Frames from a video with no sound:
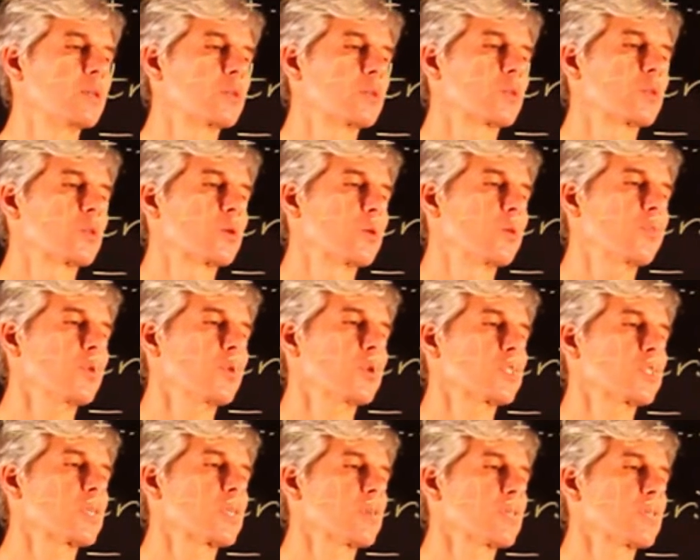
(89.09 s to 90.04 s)
so of
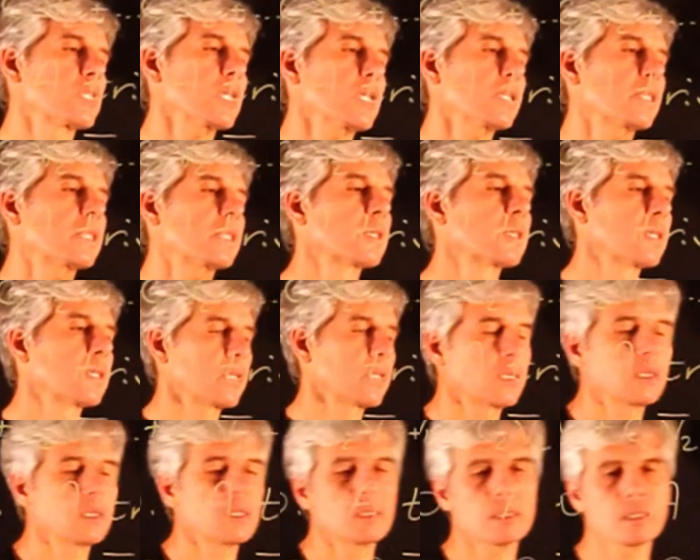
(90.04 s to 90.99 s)
course the result
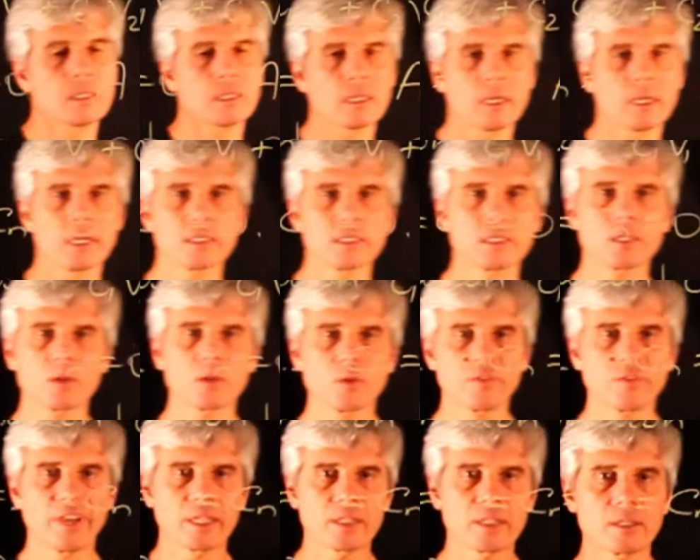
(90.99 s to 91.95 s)
is a 0
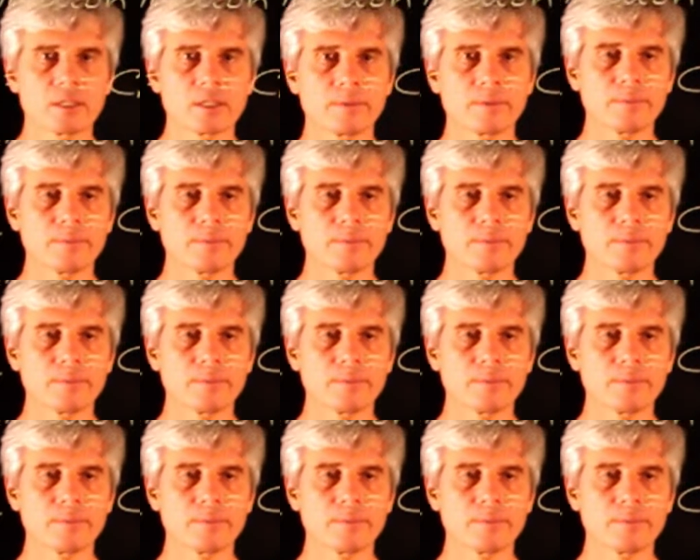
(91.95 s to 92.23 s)
vector.